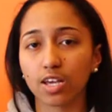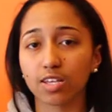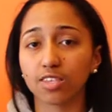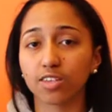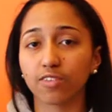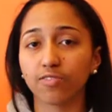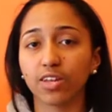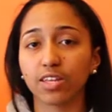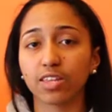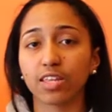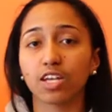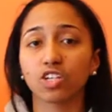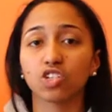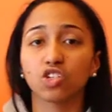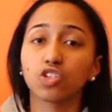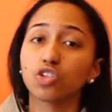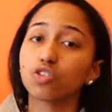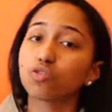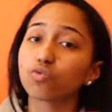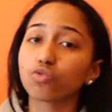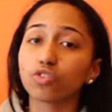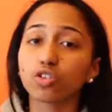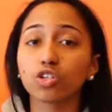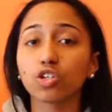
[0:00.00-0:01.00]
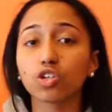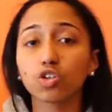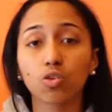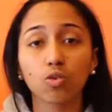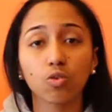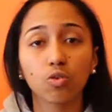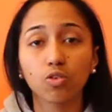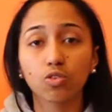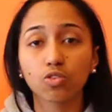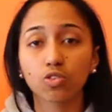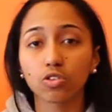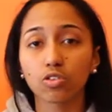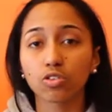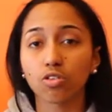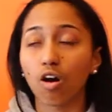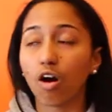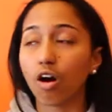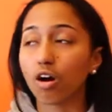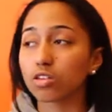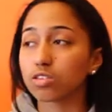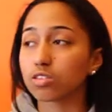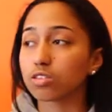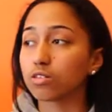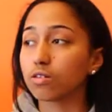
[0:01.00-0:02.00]
and stuff like that. She's really cool. She's
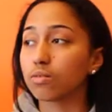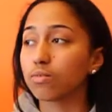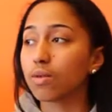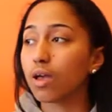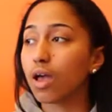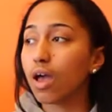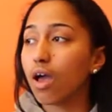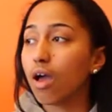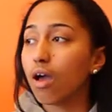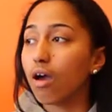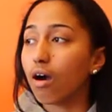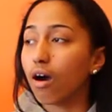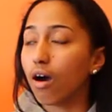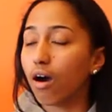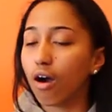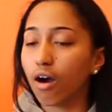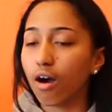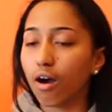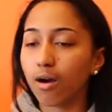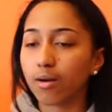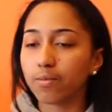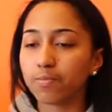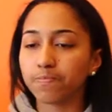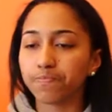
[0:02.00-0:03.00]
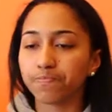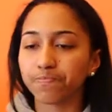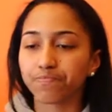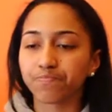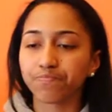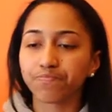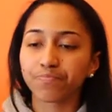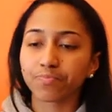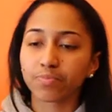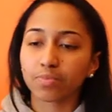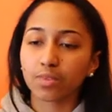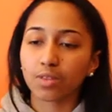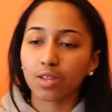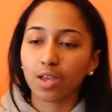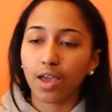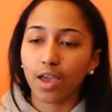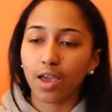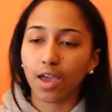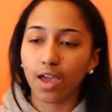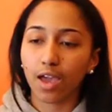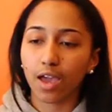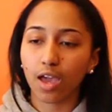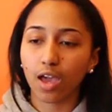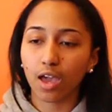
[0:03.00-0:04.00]
awesome.
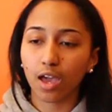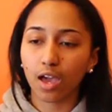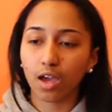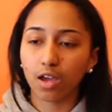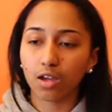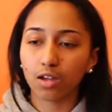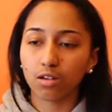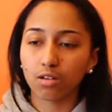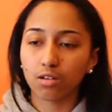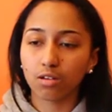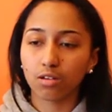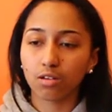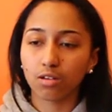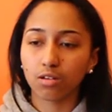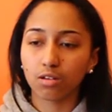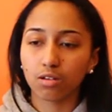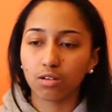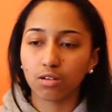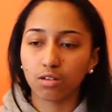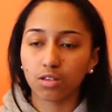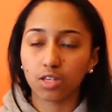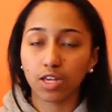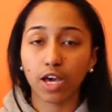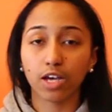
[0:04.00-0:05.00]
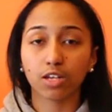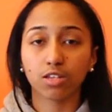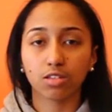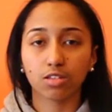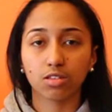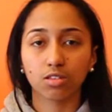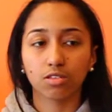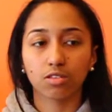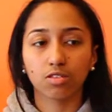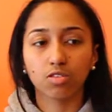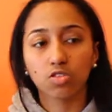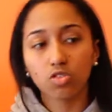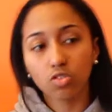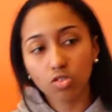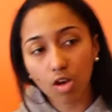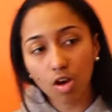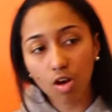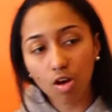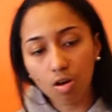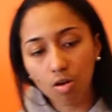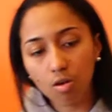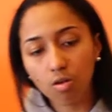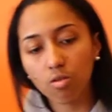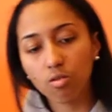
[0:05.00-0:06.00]
And yes,
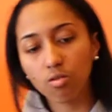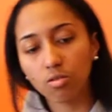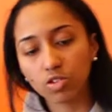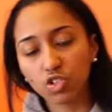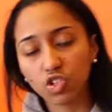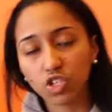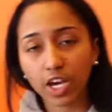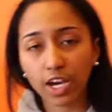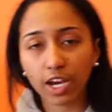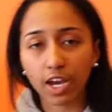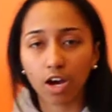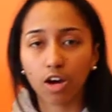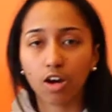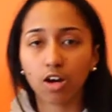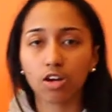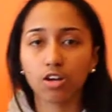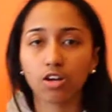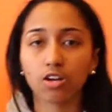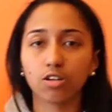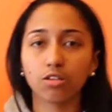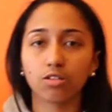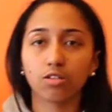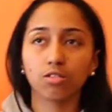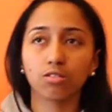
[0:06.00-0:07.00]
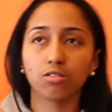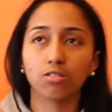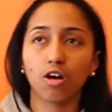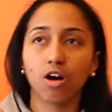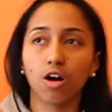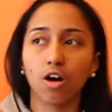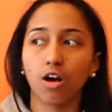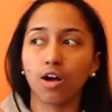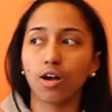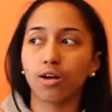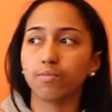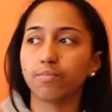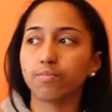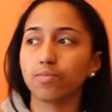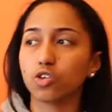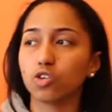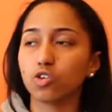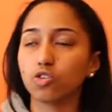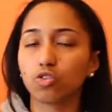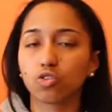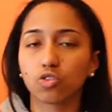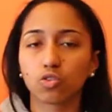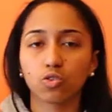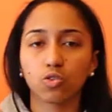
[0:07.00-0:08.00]
so check out her
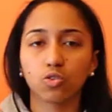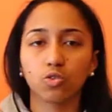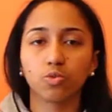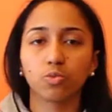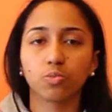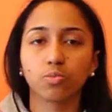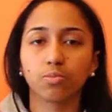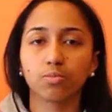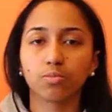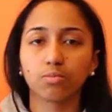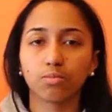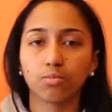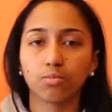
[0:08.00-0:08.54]
YouTube